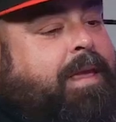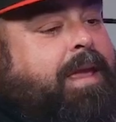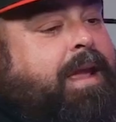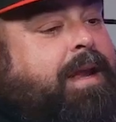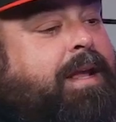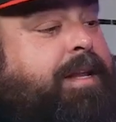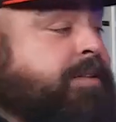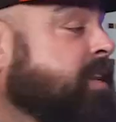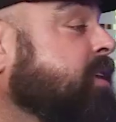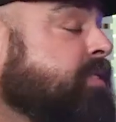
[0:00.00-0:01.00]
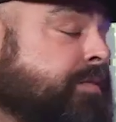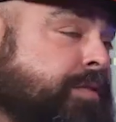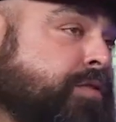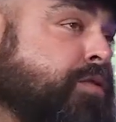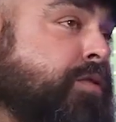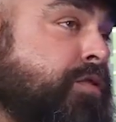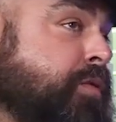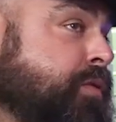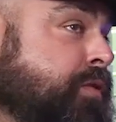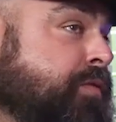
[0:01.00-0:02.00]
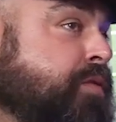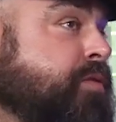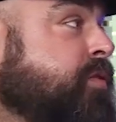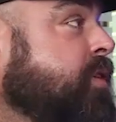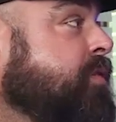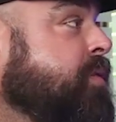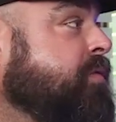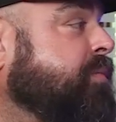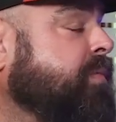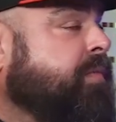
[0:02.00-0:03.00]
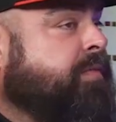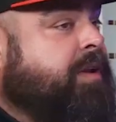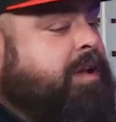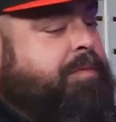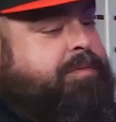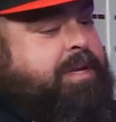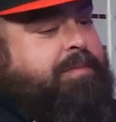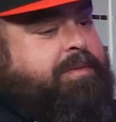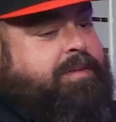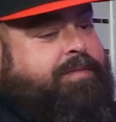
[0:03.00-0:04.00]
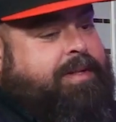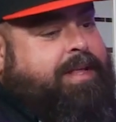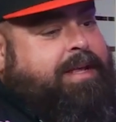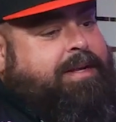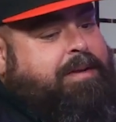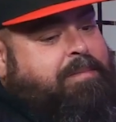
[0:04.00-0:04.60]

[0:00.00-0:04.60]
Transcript: And he does a lot of stuff for the school too. We did the food stuff that we've done a couple of times, stuff like that.